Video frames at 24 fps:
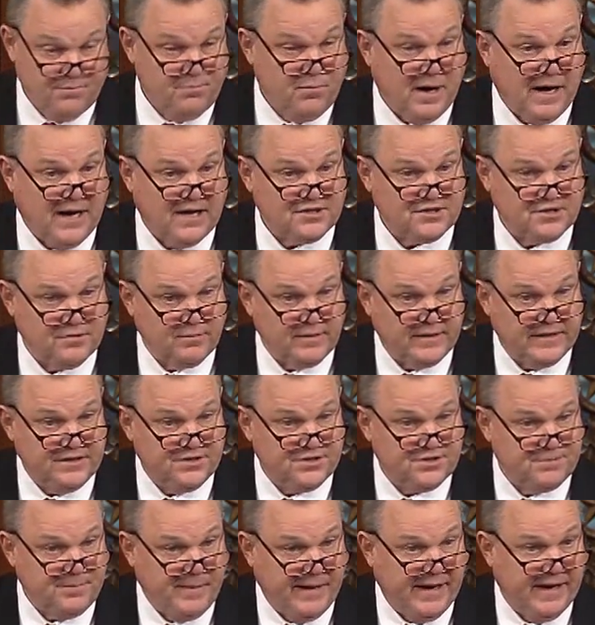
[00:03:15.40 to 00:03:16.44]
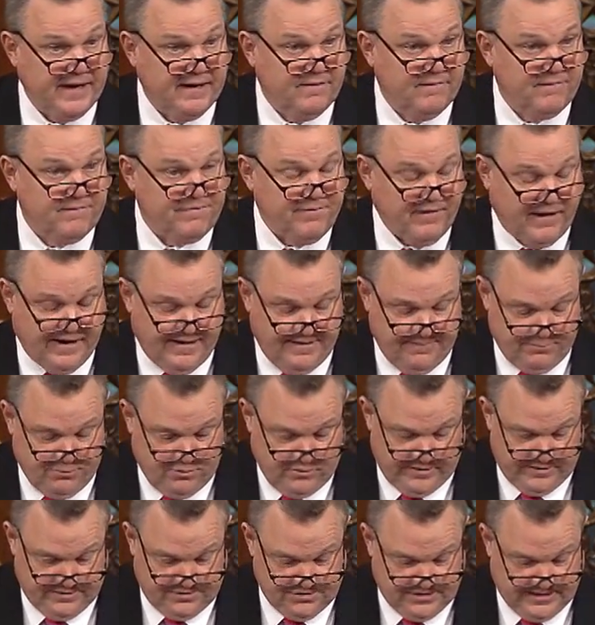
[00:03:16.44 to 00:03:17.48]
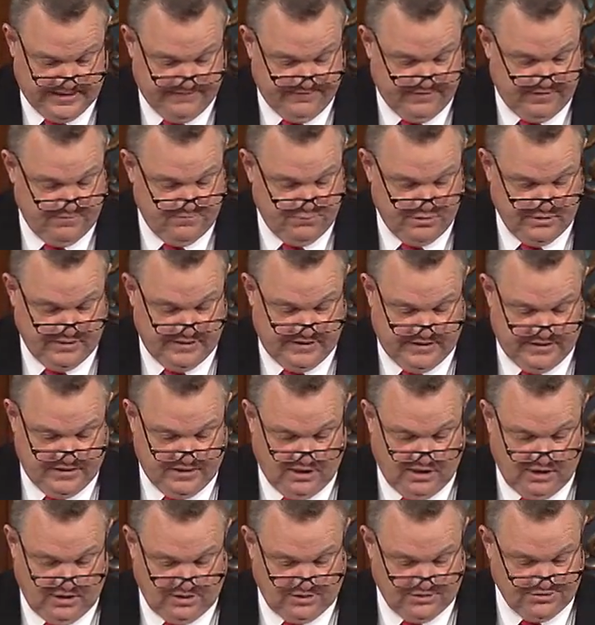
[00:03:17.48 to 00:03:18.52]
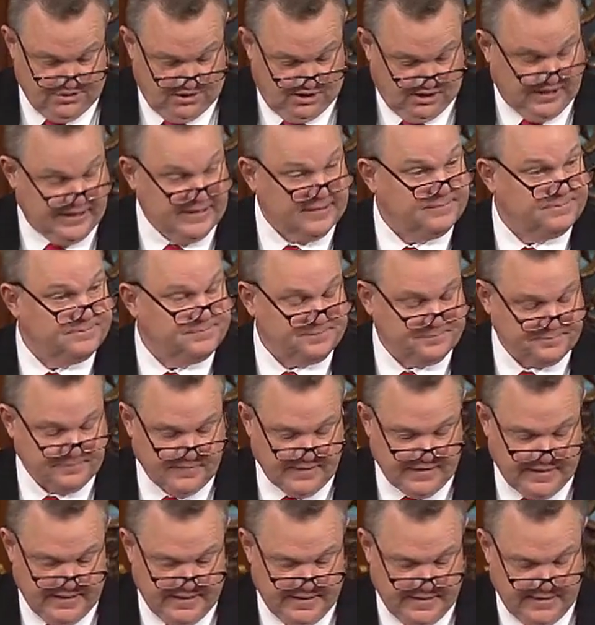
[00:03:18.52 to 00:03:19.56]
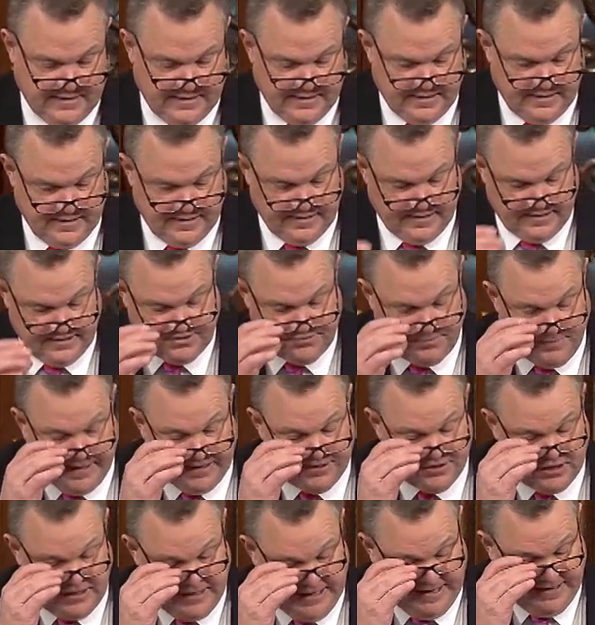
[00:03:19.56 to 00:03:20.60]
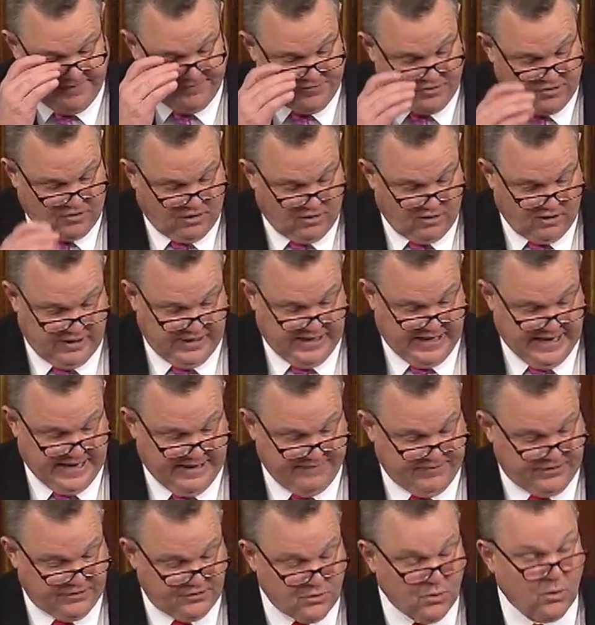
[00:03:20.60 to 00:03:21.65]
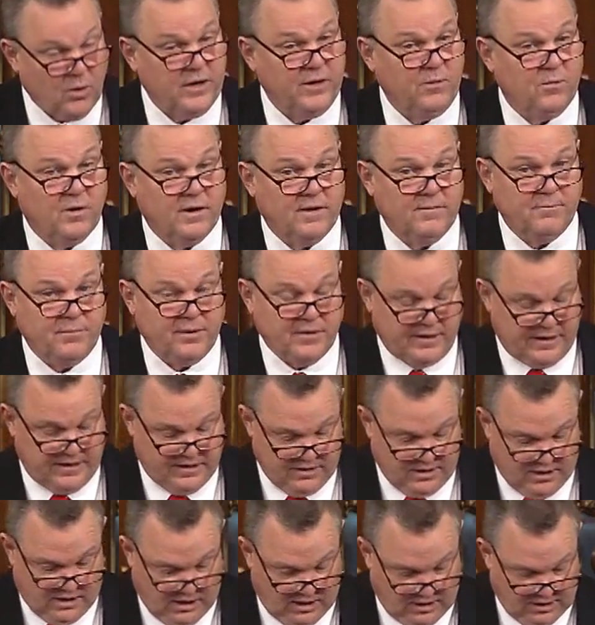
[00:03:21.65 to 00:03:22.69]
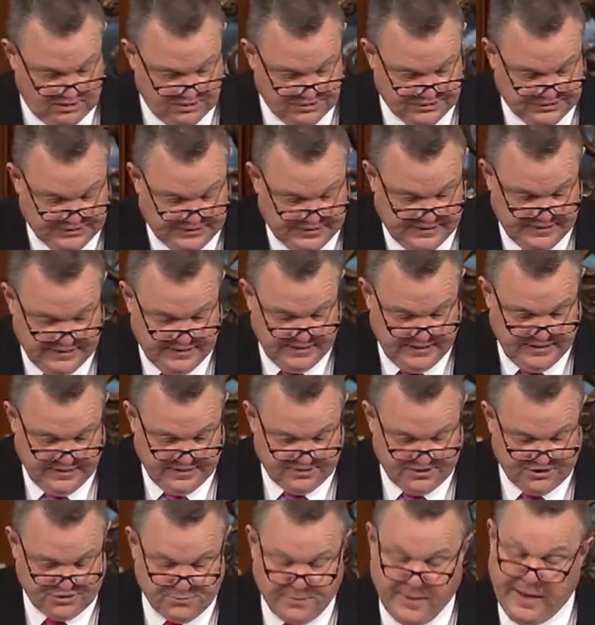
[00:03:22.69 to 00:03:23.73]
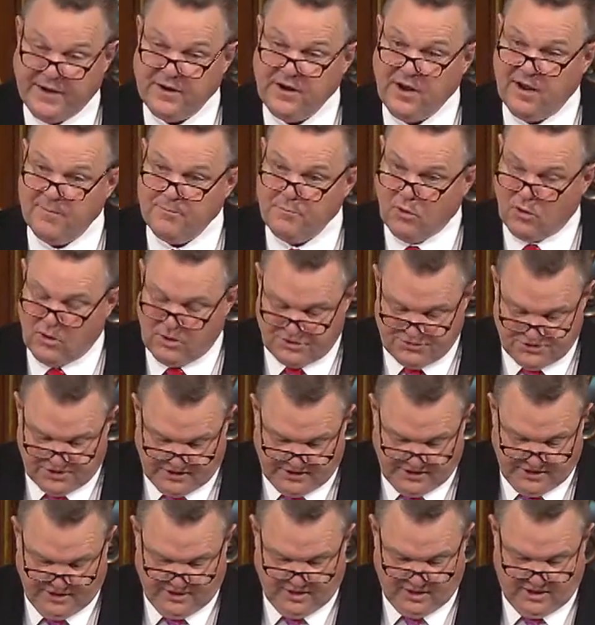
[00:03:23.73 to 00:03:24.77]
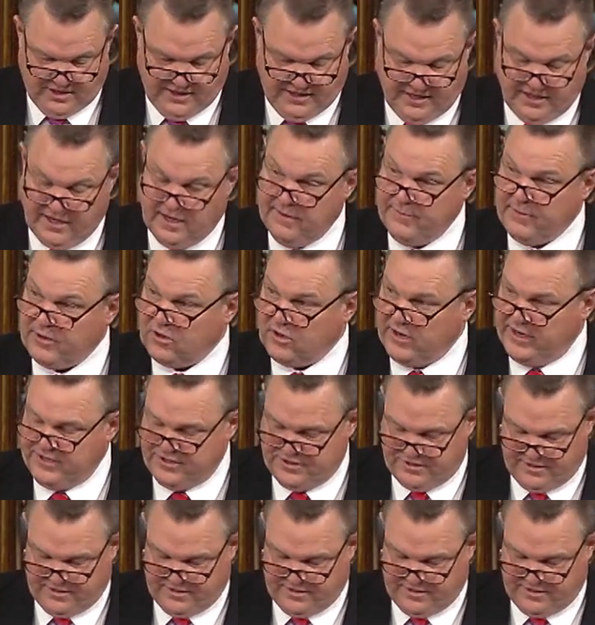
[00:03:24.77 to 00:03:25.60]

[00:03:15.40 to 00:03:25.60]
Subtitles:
possibly spend $5.7 billion on? Especially after already having $21 billion to spend on border security and immigration